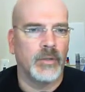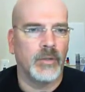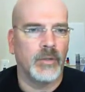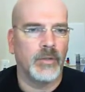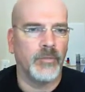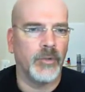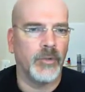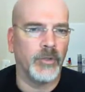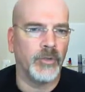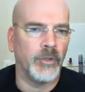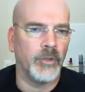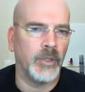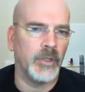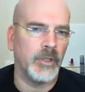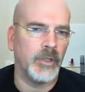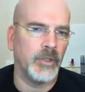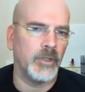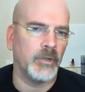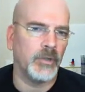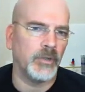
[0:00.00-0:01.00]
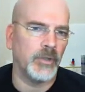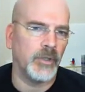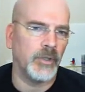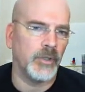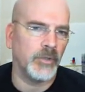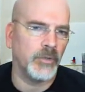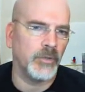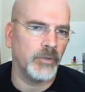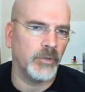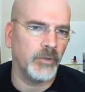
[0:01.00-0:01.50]
If args any
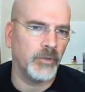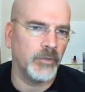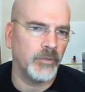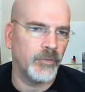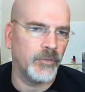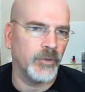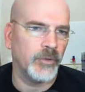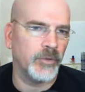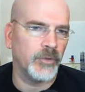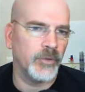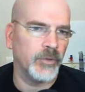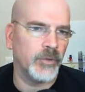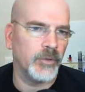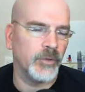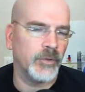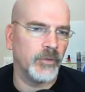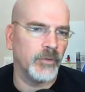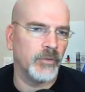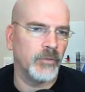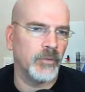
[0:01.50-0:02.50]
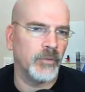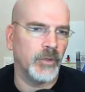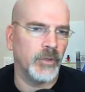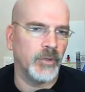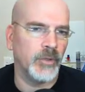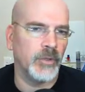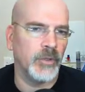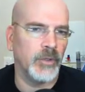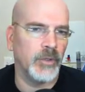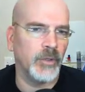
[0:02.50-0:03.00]
contains filter,
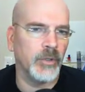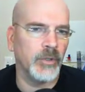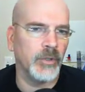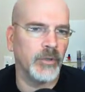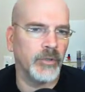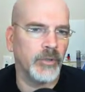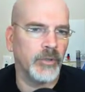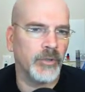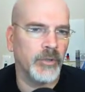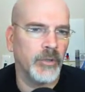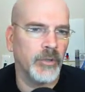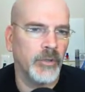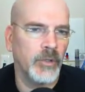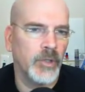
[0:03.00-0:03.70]
run args.